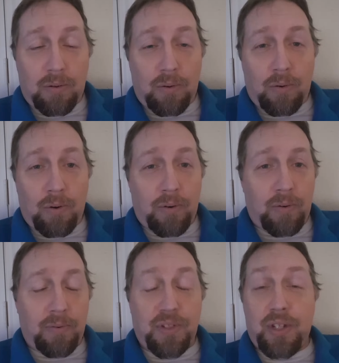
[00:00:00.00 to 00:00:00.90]

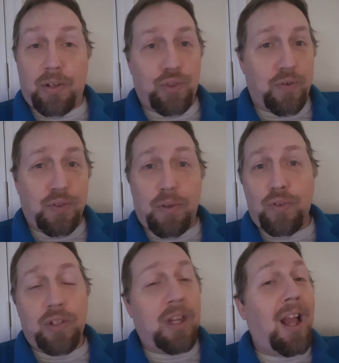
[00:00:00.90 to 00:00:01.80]
or Secret Service
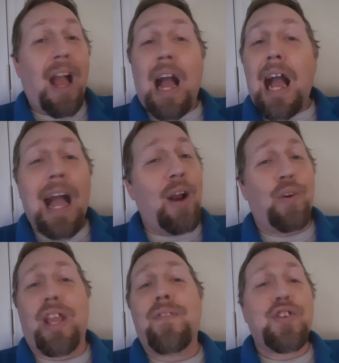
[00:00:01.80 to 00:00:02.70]
watching. I
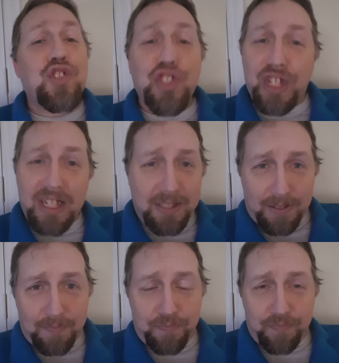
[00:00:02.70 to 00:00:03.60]
don't give a shit.
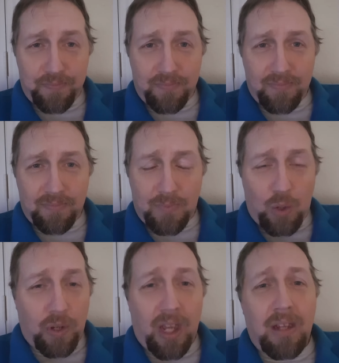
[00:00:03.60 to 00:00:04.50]

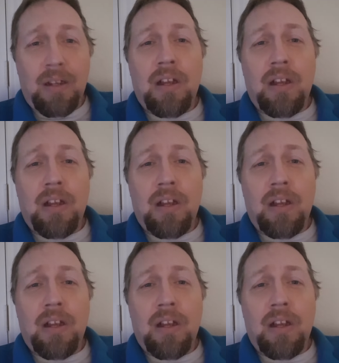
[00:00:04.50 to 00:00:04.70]
Okay?